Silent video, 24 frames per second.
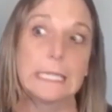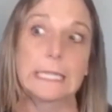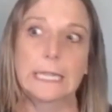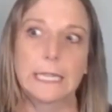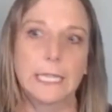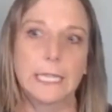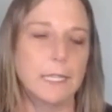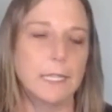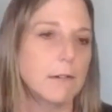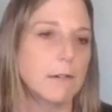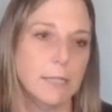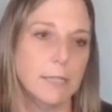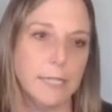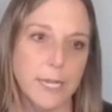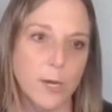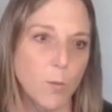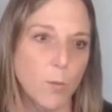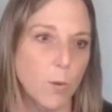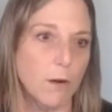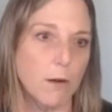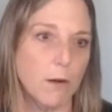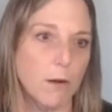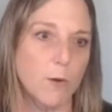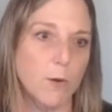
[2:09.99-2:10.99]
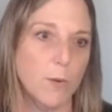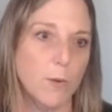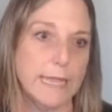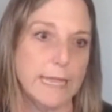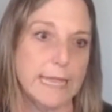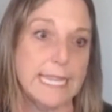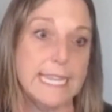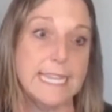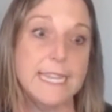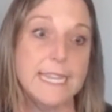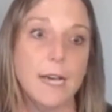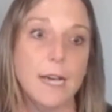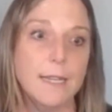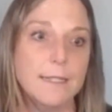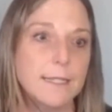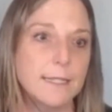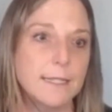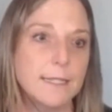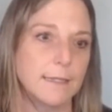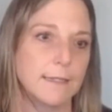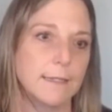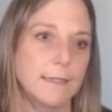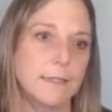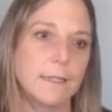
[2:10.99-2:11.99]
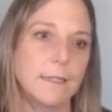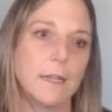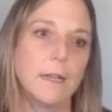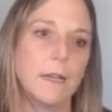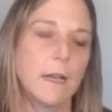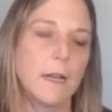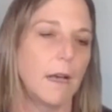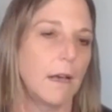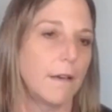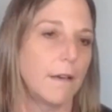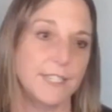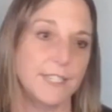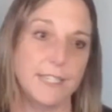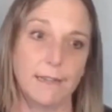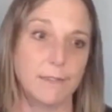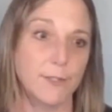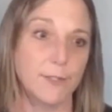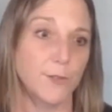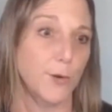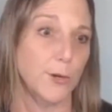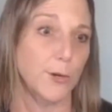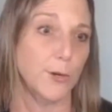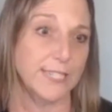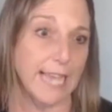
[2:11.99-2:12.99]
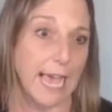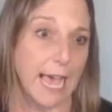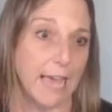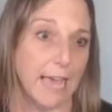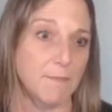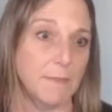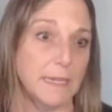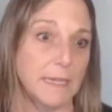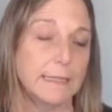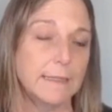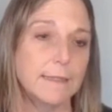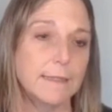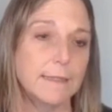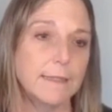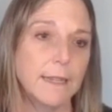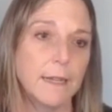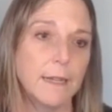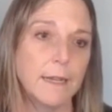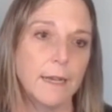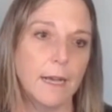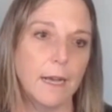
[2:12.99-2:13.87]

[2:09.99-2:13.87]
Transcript: literally work with dozens of Salesforce admins.